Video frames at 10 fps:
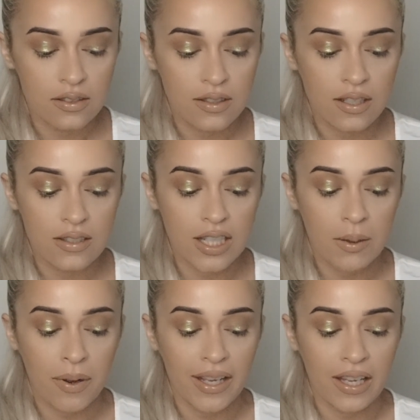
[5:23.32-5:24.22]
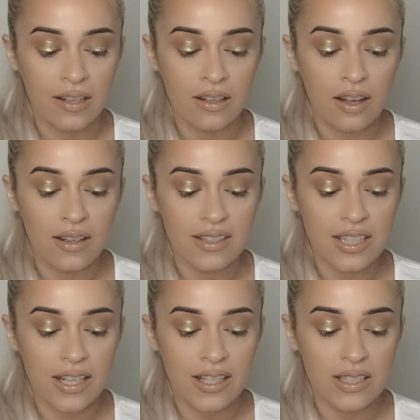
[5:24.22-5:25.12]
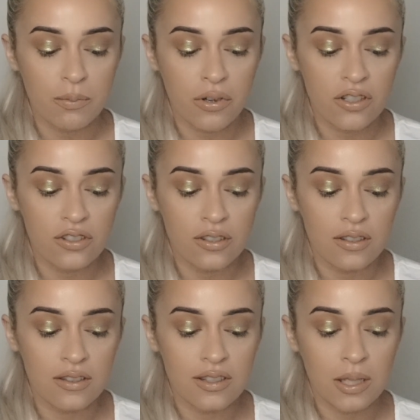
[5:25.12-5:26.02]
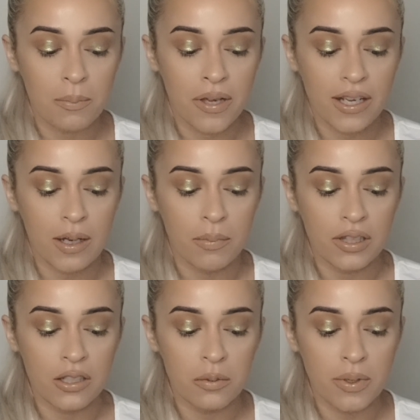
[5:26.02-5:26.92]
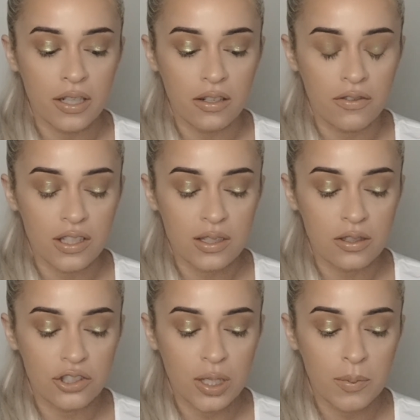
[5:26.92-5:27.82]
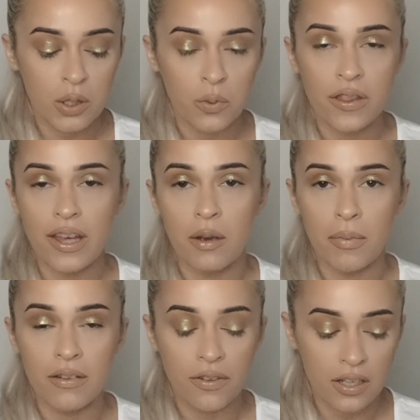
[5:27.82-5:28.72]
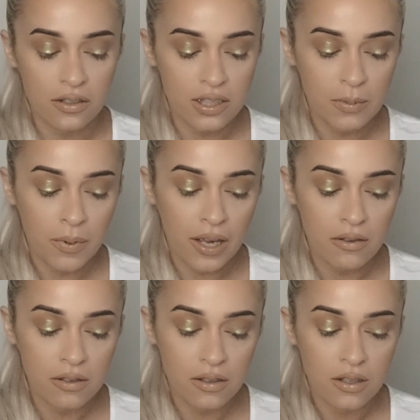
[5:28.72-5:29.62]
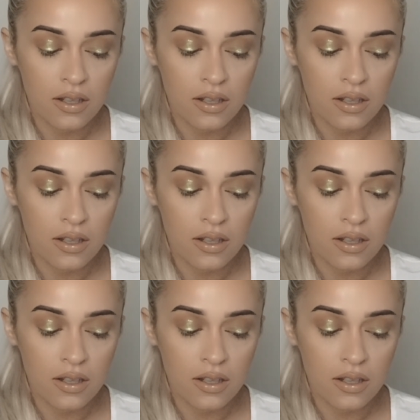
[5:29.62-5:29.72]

Just gonna take my Inglot 10S brush to pick up a little bit of this shimmer without my fingertip now.